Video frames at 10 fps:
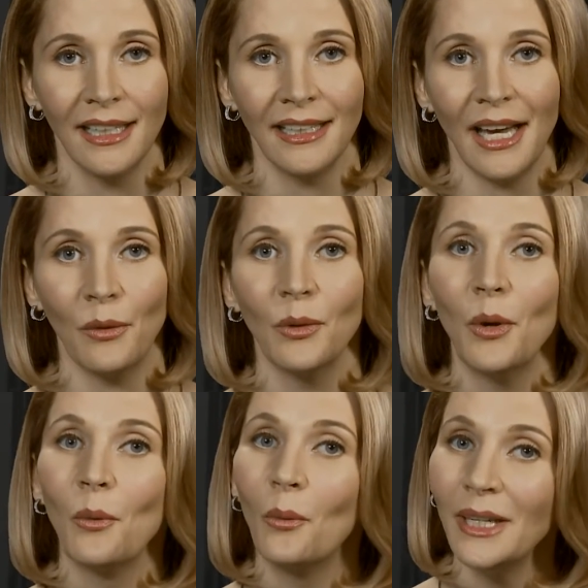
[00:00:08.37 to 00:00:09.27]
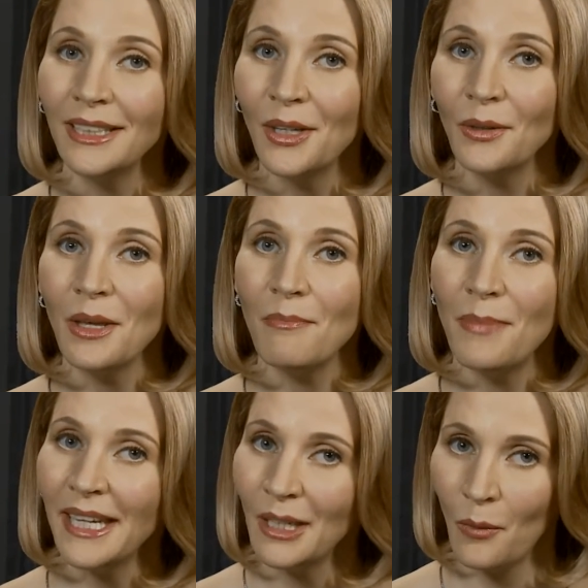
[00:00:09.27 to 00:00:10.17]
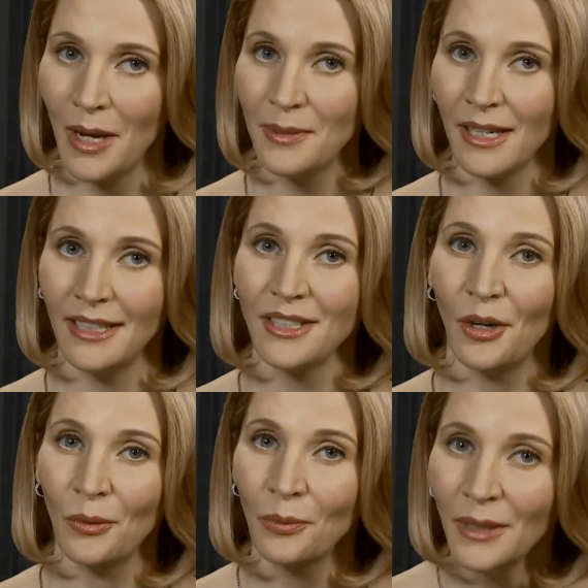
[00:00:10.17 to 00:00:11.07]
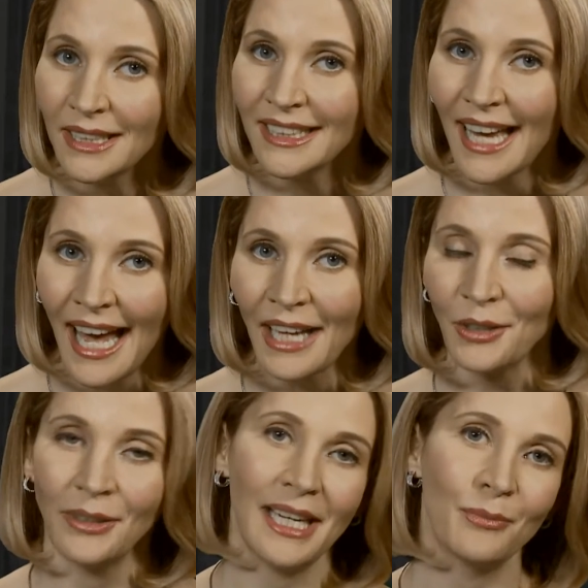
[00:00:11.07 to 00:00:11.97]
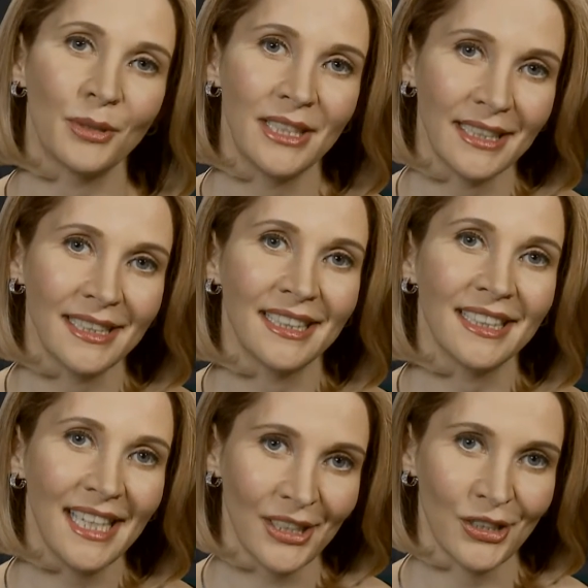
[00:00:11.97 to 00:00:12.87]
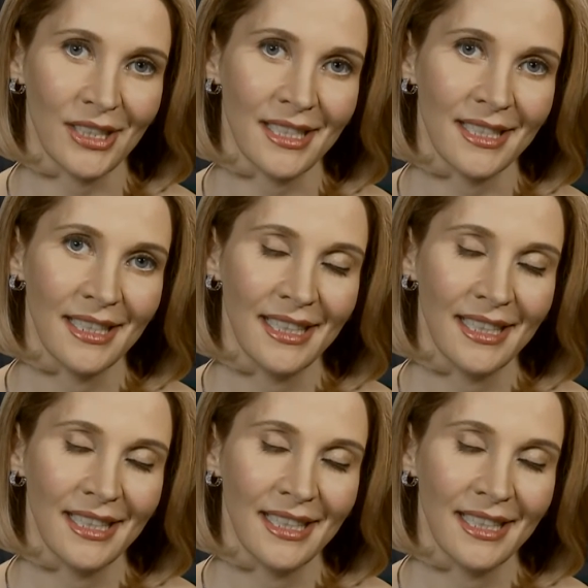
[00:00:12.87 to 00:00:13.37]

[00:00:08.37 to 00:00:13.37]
Now, we know that betting websites are really accurate at predicting elections.